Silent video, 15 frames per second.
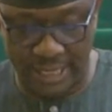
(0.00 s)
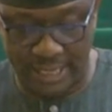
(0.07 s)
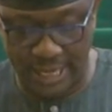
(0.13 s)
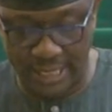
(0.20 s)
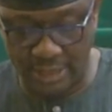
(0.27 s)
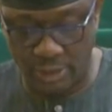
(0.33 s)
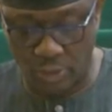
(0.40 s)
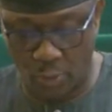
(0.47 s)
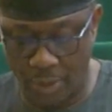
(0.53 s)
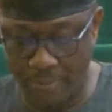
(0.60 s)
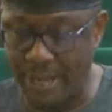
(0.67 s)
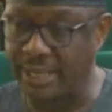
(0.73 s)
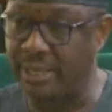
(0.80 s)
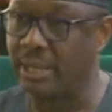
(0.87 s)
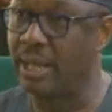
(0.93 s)
against
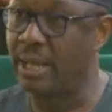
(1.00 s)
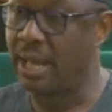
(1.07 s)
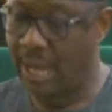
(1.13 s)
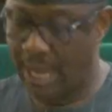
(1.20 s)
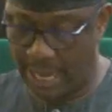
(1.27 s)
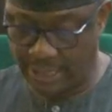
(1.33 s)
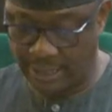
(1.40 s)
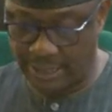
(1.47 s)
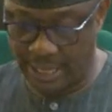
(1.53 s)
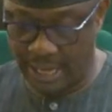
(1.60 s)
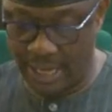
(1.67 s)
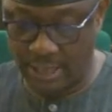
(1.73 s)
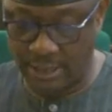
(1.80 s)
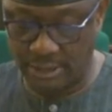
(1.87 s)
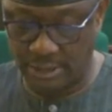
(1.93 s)
women and
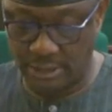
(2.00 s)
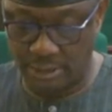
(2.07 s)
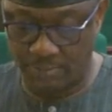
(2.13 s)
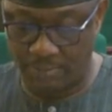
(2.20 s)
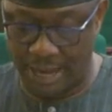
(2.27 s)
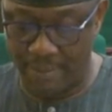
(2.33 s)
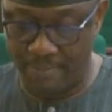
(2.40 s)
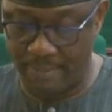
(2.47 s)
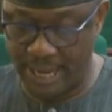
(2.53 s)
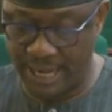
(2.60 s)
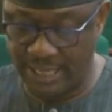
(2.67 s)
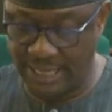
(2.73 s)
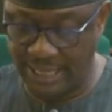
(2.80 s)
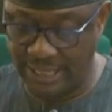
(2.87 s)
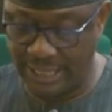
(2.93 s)
girls by
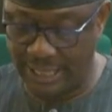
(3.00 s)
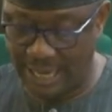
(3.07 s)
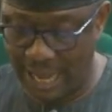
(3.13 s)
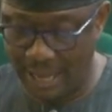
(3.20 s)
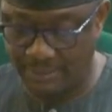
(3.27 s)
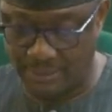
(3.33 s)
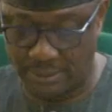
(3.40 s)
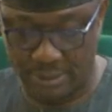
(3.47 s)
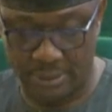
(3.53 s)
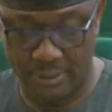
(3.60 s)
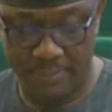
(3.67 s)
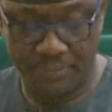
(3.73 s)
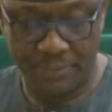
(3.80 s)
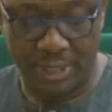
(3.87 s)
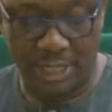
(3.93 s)
men in the camps,
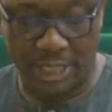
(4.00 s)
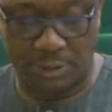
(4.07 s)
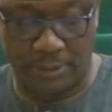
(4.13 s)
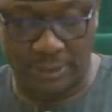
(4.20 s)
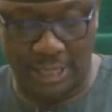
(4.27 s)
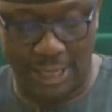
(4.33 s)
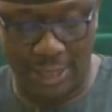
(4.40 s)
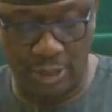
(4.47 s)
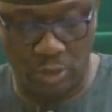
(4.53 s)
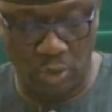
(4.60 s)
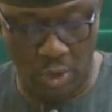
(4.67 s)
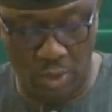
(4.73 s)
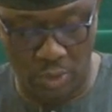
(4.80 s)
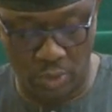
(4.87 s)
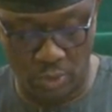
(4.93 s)
especially
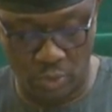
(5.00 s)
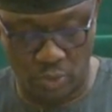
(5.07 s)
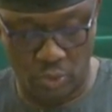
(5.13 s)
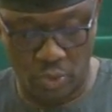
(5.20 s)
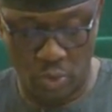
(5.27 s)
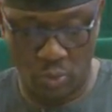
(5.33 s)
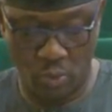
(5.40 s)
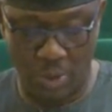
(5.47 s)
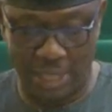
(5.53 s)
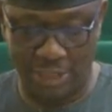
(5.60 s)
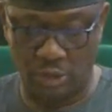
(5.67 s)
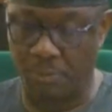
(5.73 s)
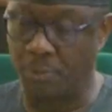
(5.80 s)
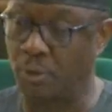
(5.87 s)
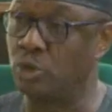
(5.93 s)
those who are
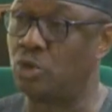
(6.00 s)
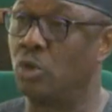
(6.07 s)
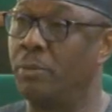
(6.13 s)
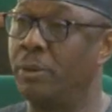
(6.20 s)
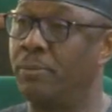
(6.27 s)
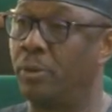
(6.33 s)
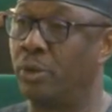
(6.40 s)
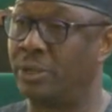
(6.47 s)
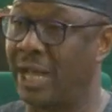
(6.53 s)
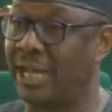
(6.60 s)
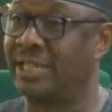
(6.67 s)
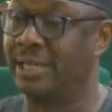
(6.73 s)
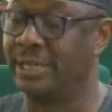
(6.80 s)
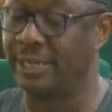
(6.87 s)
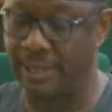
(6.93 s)
supposed to be
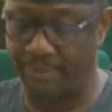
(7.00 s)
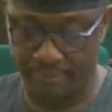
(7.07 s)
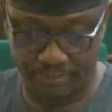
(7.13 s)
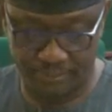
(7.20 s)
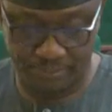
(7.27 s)
protecting them.